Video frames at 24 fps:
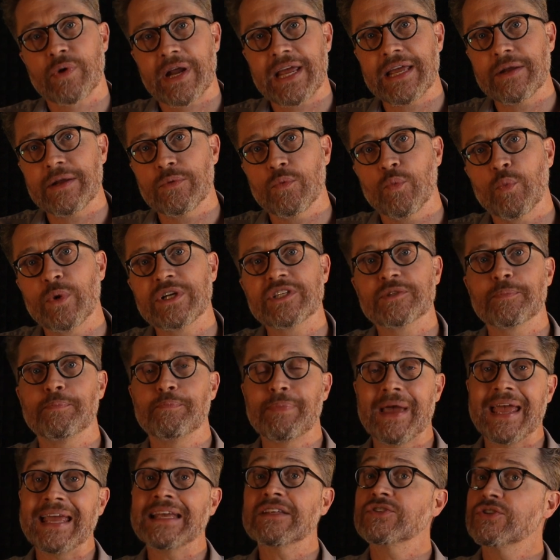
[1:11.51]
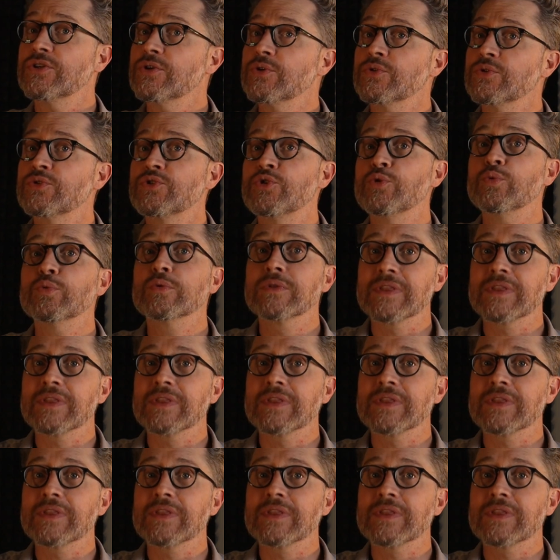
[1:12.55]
rate, which banks use to